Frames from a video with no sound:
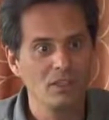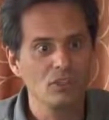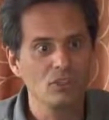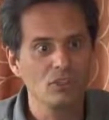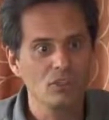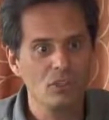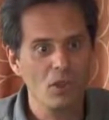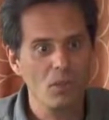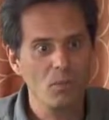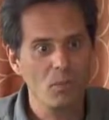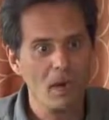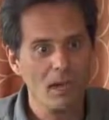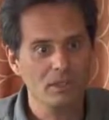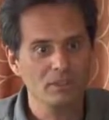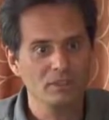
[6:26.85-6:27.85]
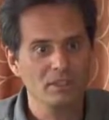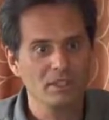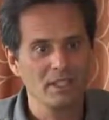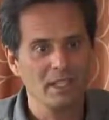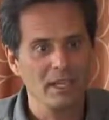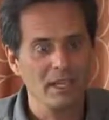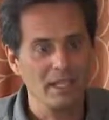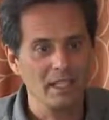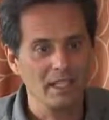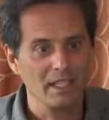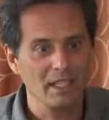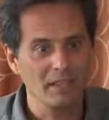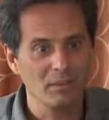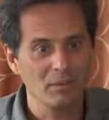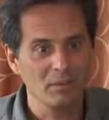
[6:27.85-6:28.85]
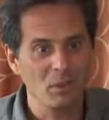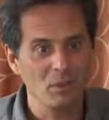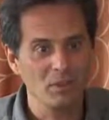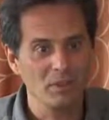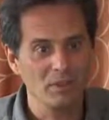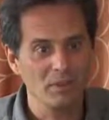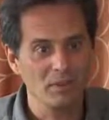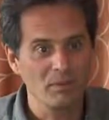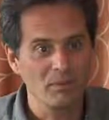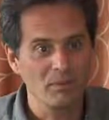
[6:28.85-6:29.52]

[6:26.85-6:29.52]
so much at any given moment.